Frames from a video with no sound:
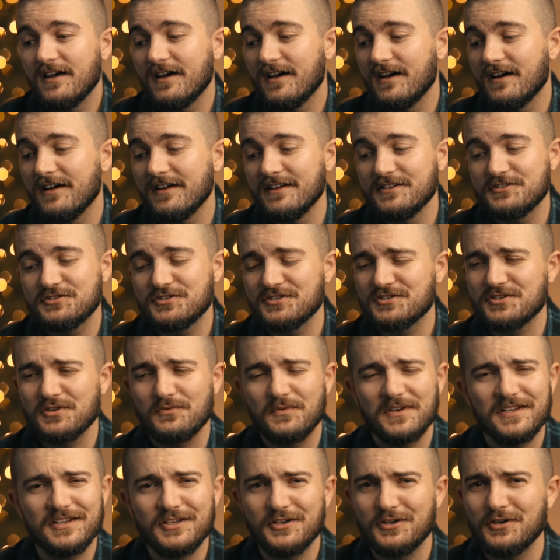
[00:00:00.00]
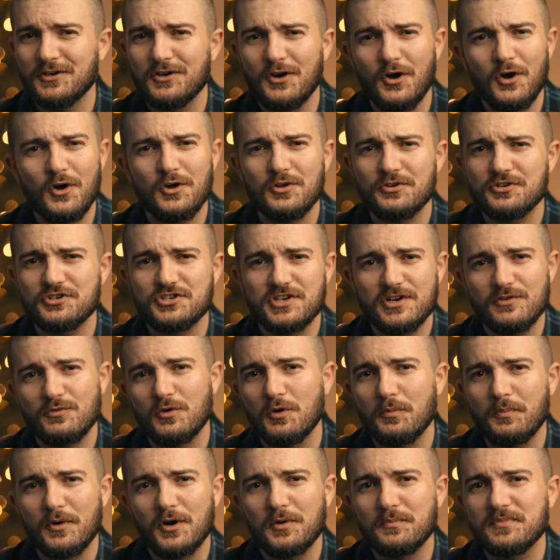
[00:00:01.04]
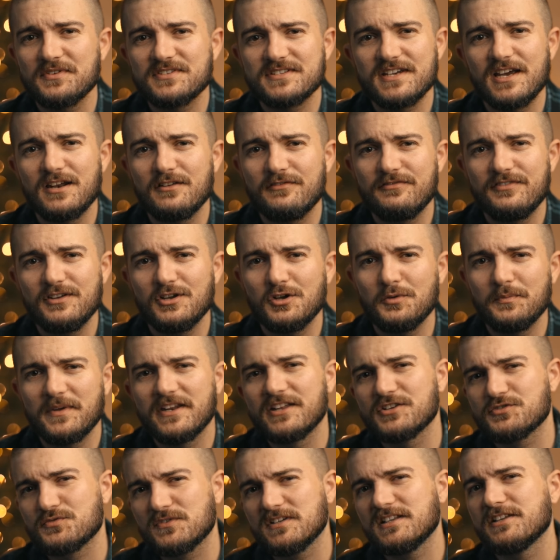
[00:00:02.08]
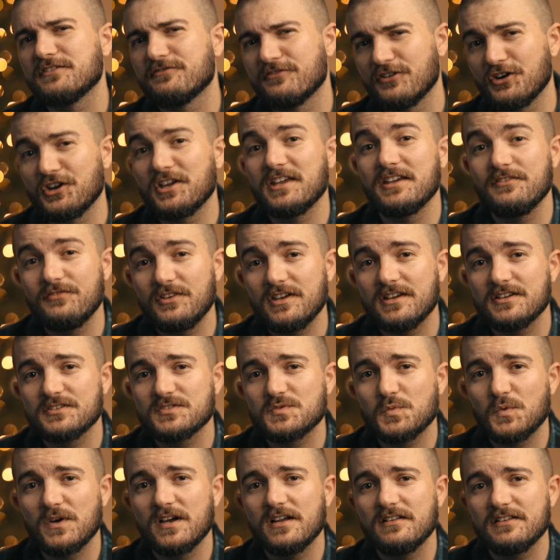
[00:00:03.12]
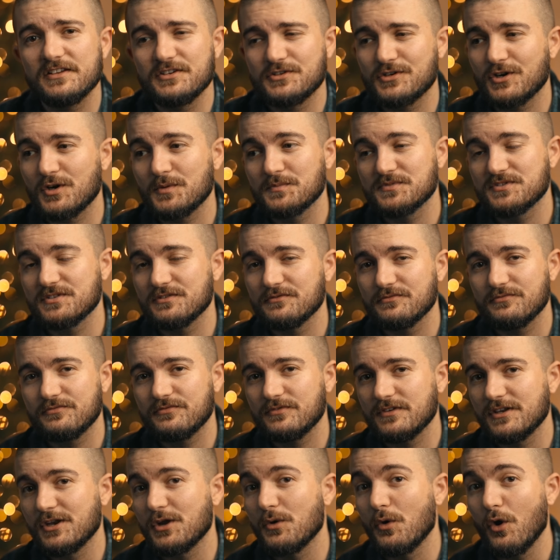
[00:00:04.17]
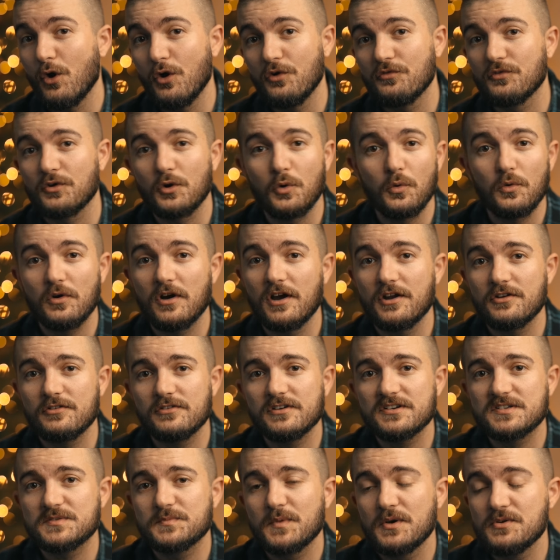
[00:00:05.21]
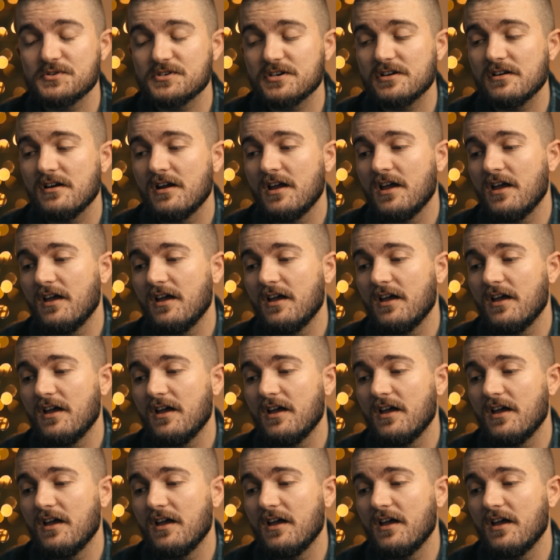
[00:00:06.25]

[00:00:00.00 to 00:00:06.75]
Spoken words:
It's just a really good all general purpose kind of film, and it's really forgiving as well in terms of, you know, over or under exposure.